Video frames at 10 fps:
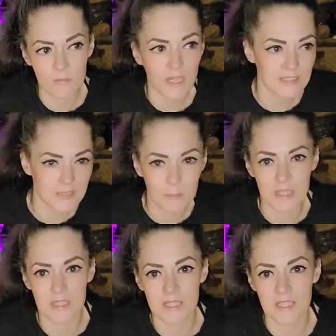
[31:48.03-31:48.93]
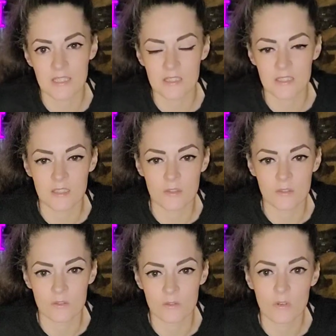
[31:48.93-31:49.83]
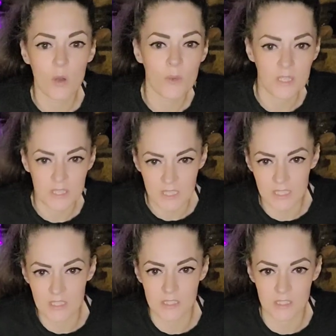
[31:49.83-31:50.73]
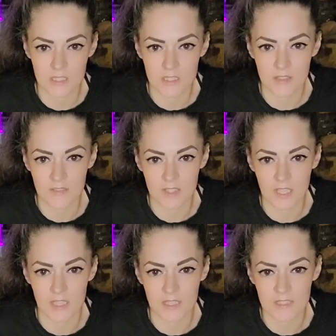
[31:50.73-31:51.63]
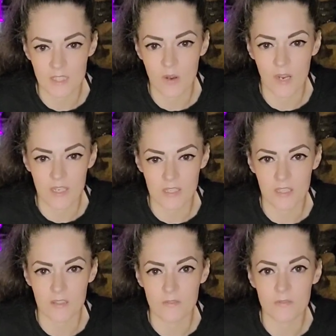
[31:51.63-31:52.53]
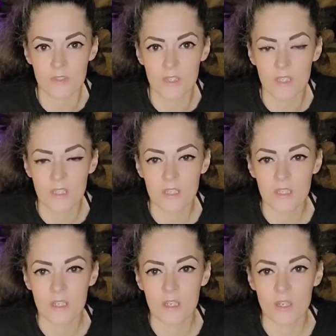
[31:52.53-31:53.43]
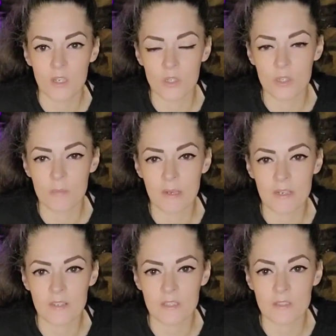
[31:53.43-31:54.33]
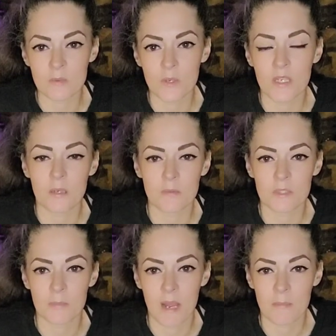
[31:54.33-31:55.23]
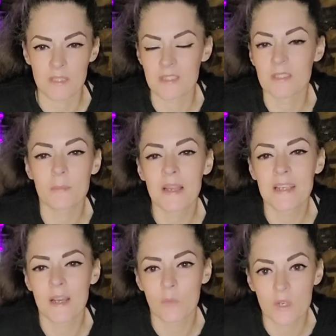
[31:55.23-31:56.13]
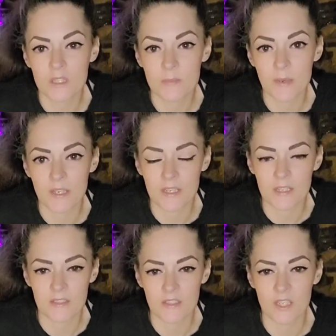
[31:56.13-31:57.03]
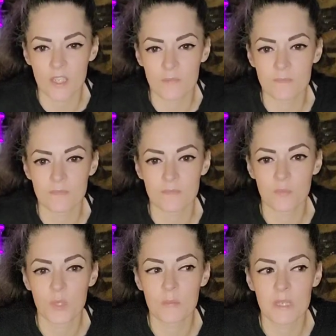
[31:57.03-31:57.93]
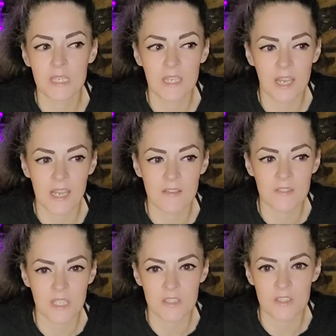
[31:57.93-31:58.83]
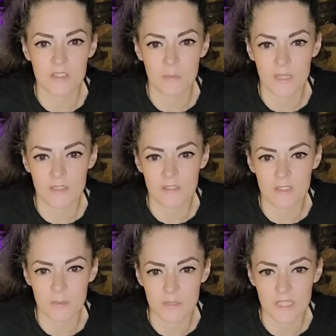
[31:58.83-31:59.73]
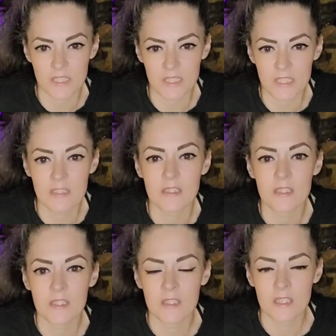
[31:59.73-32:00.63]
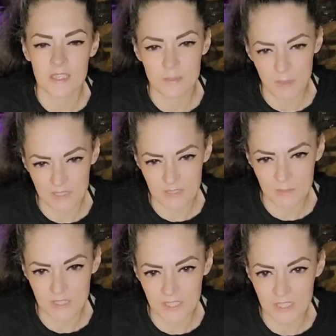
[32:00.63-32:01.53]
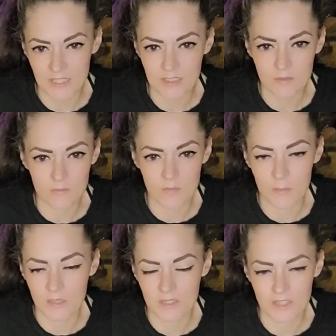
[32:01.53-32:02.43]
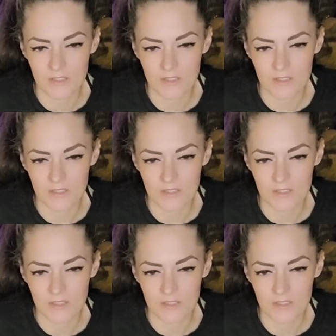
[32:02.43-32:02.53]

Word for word: blossoming things and growing things and stuff like that. That's how I think of earth burials when it comes to poppets, depending on where it's buried, you know. With me, I have sections of my little cemetery. It's a pet cemetery, amongst